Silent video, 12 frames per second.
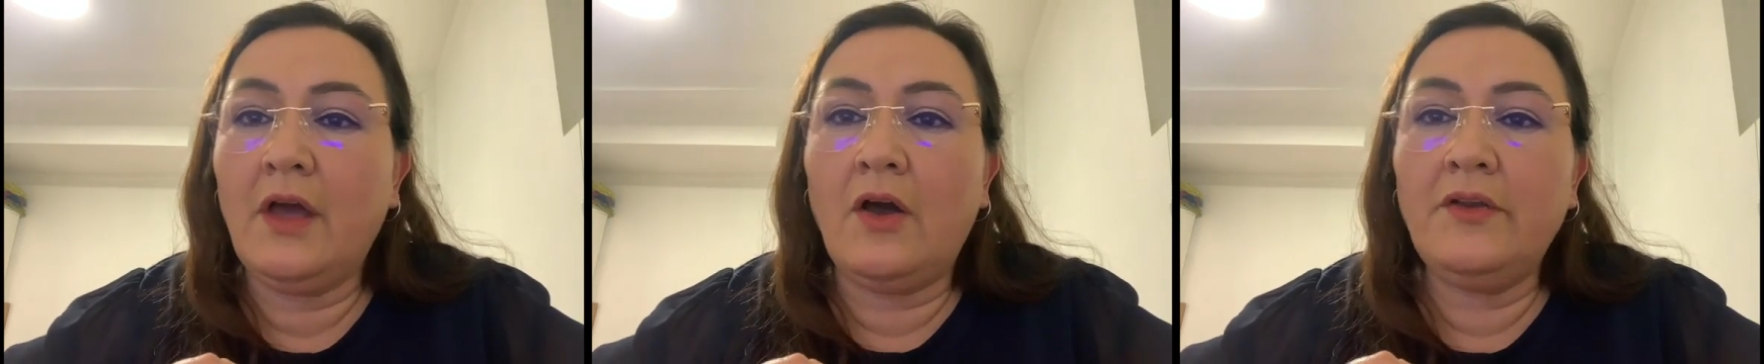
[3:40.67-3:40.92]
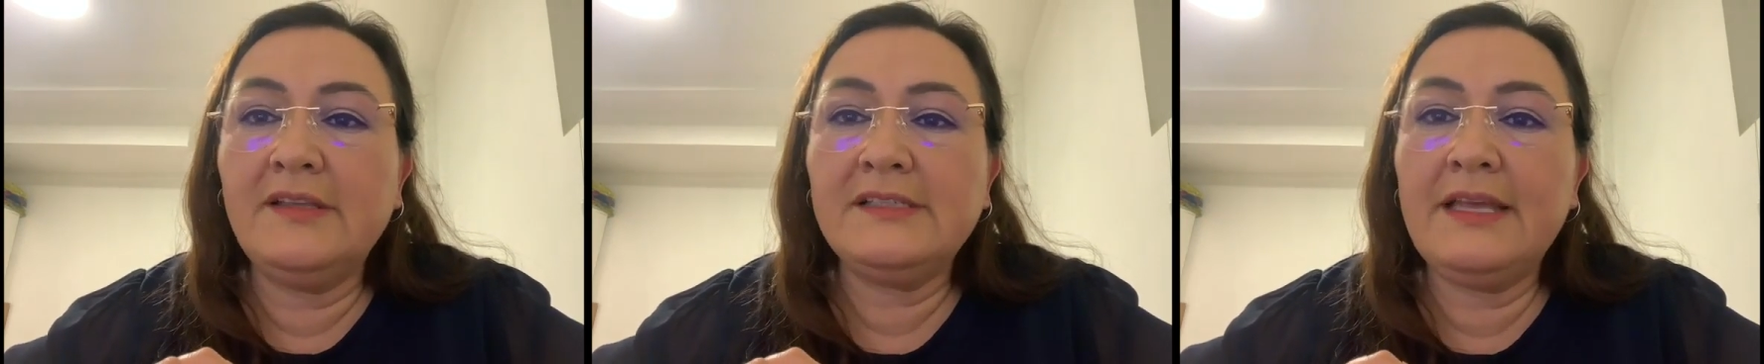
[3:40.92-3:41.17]

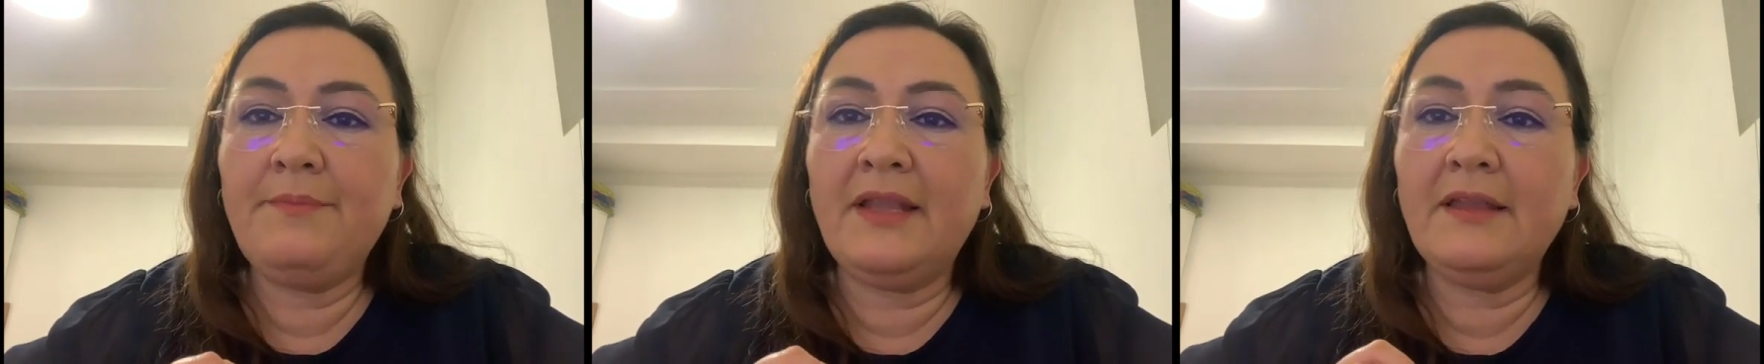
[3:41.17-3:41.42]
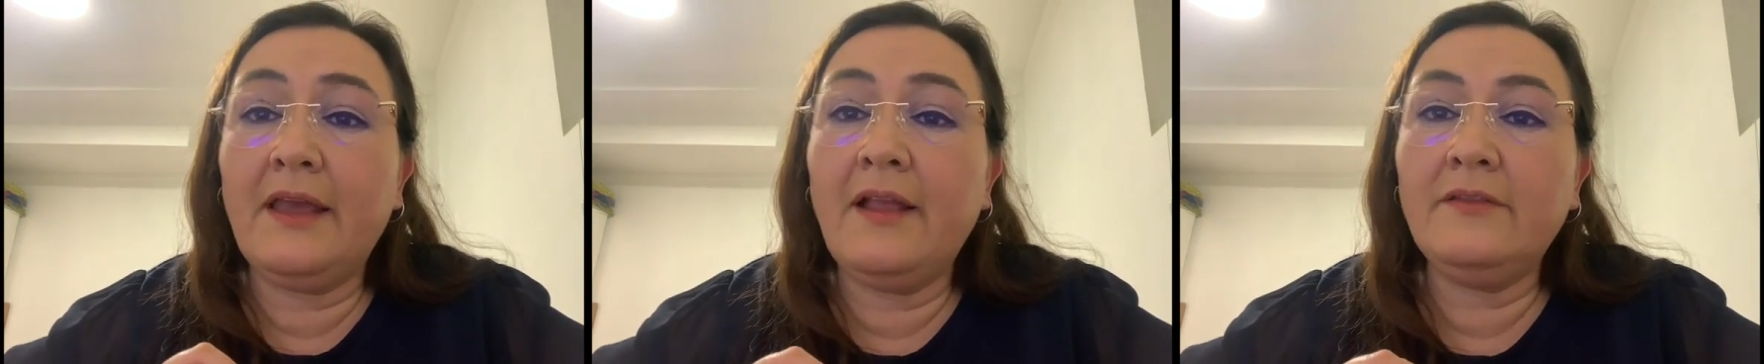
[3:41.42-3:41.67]
on the sleep and
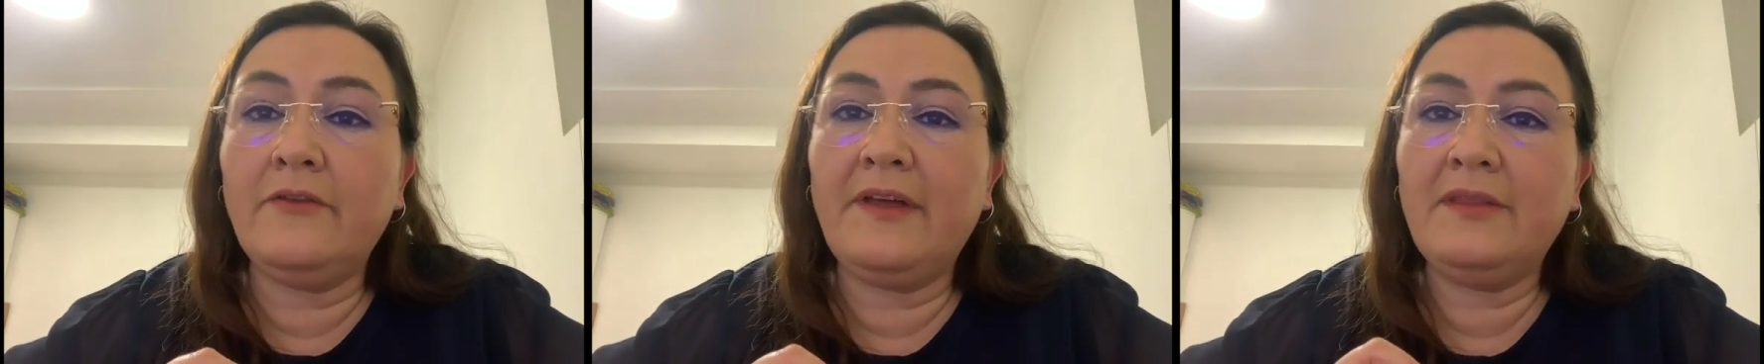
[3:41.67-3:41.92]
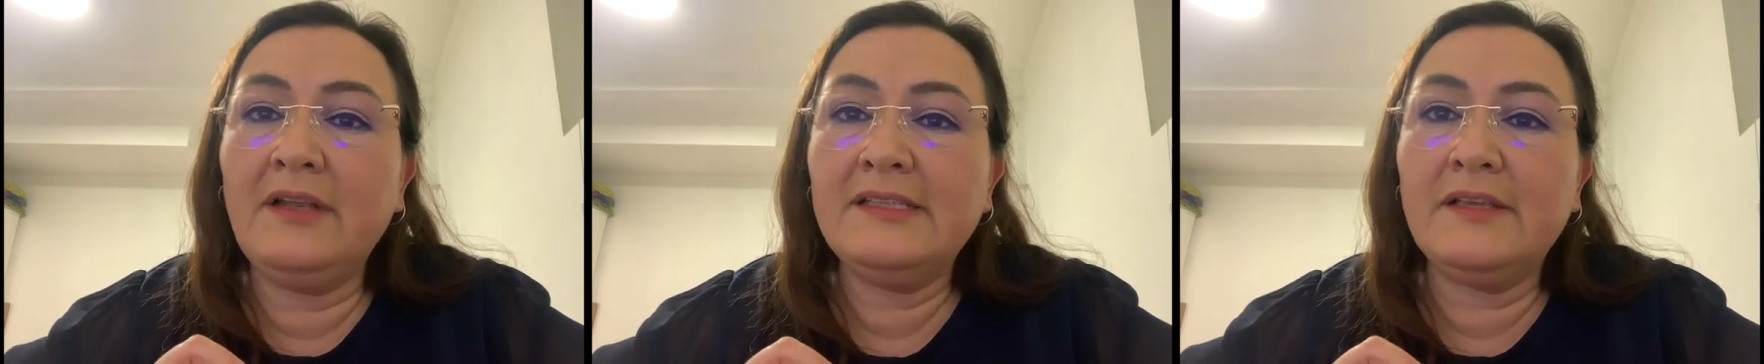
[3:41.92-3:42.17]
health of
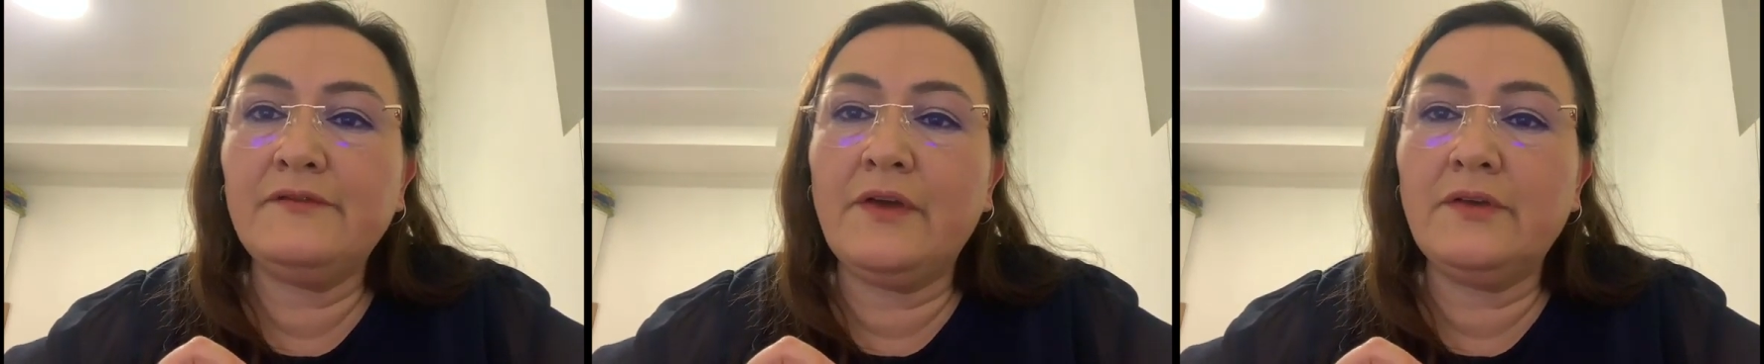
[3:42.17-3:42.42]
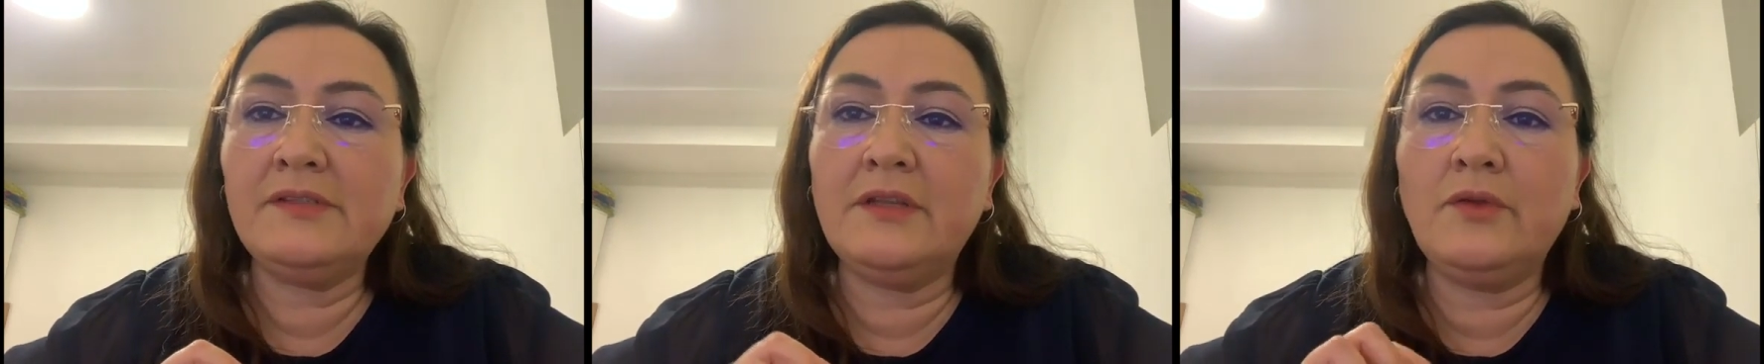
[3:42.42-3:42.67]
adolescents,
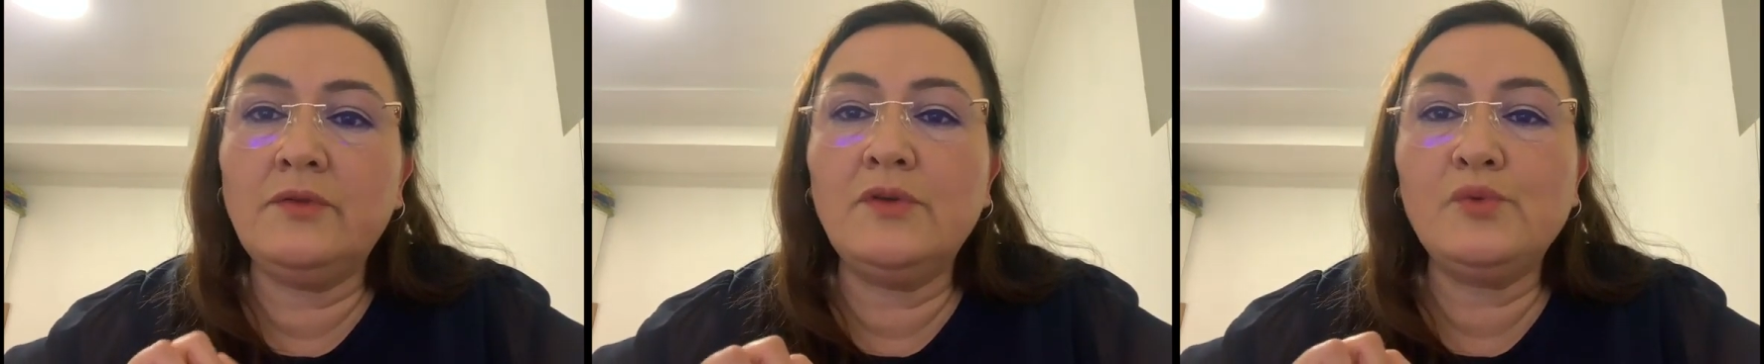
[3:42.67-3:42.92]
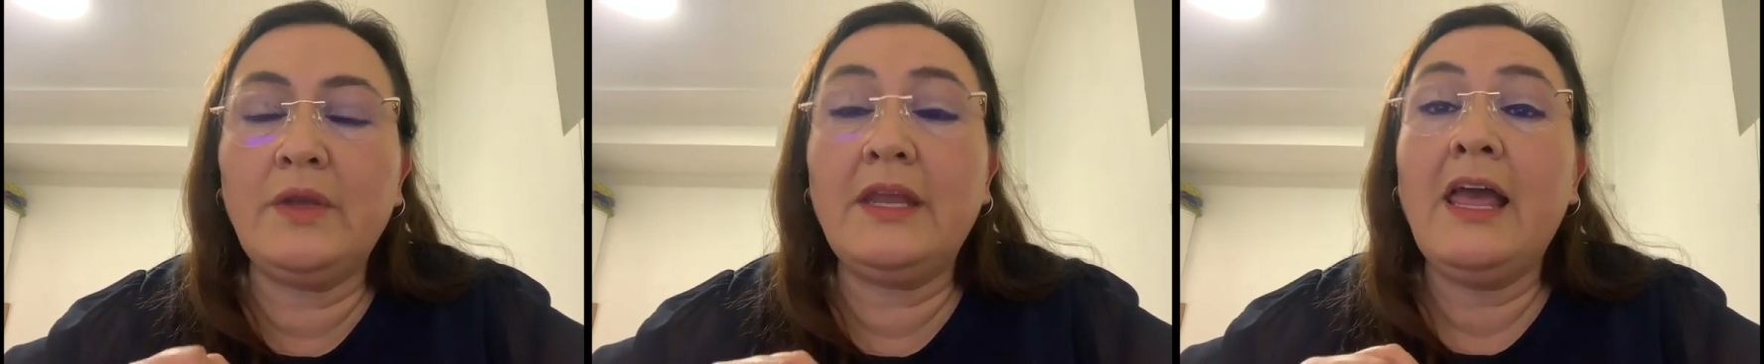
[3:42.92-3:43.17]
focusing on those
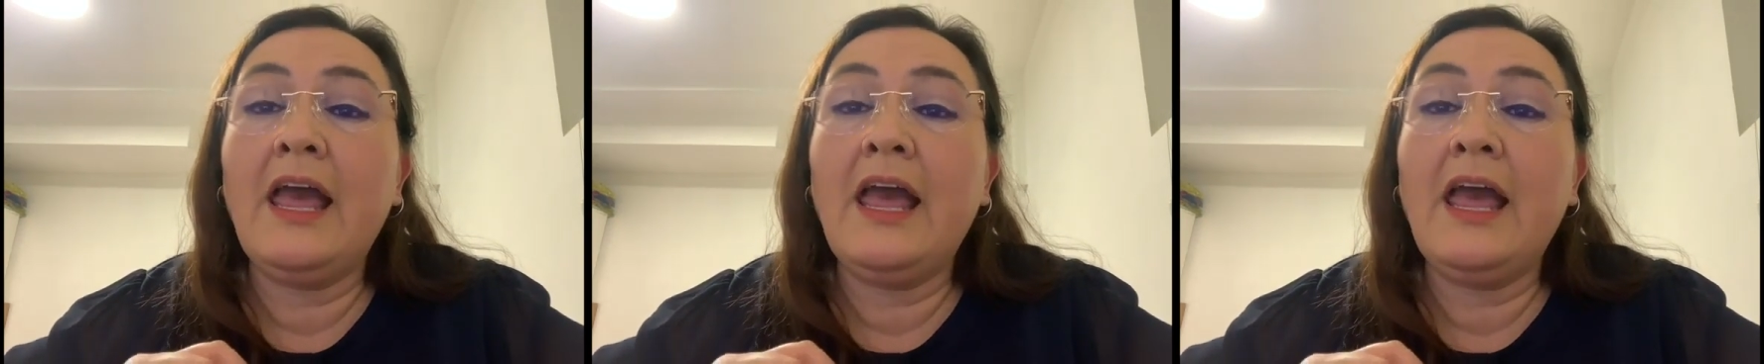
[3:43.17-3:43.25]
with